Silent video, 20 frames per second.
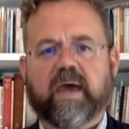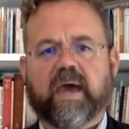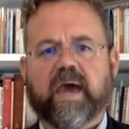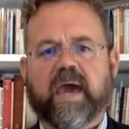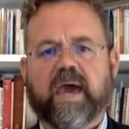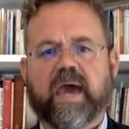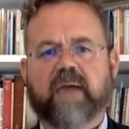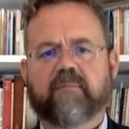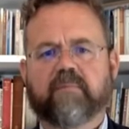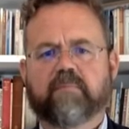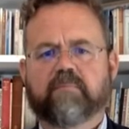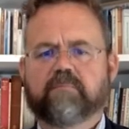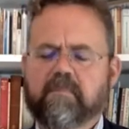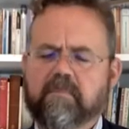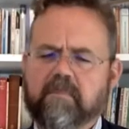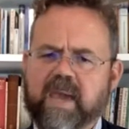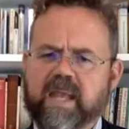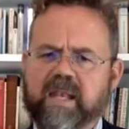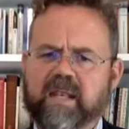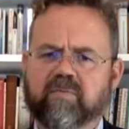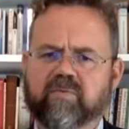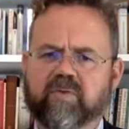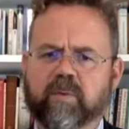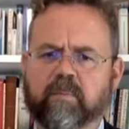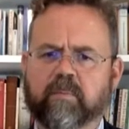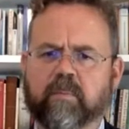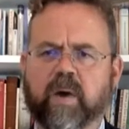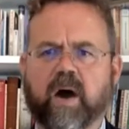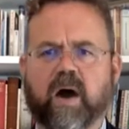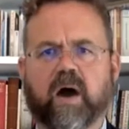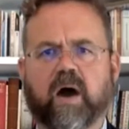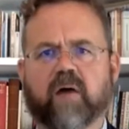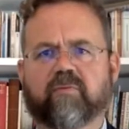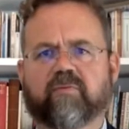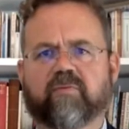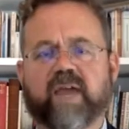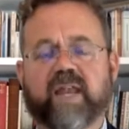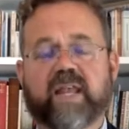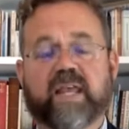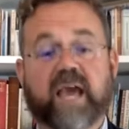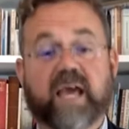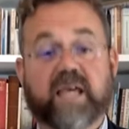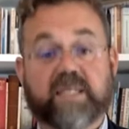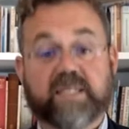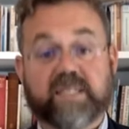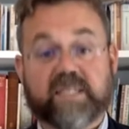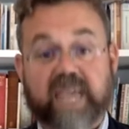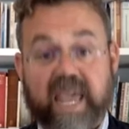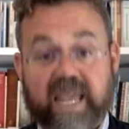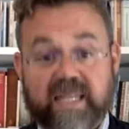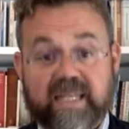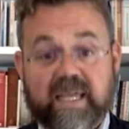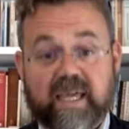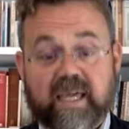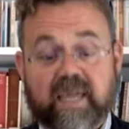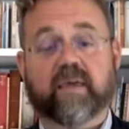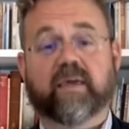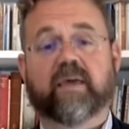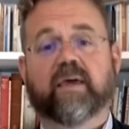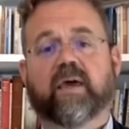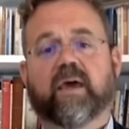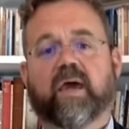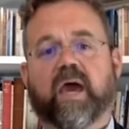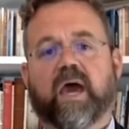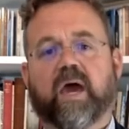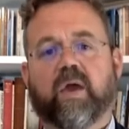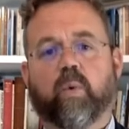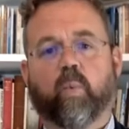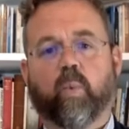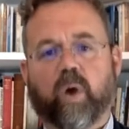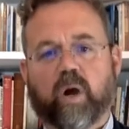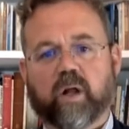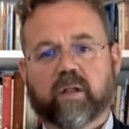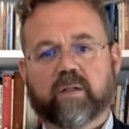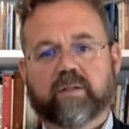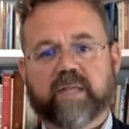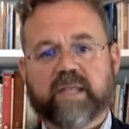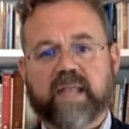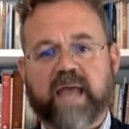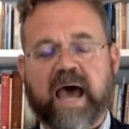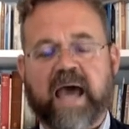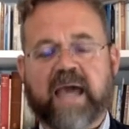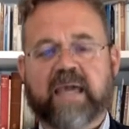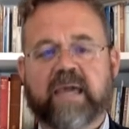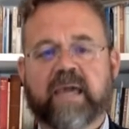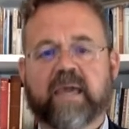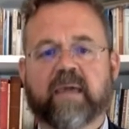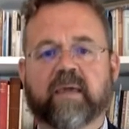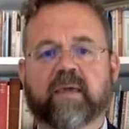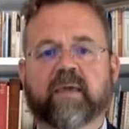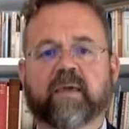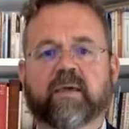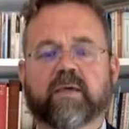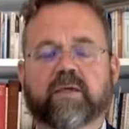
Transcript: Uh, many of them are very ascetic and world denying.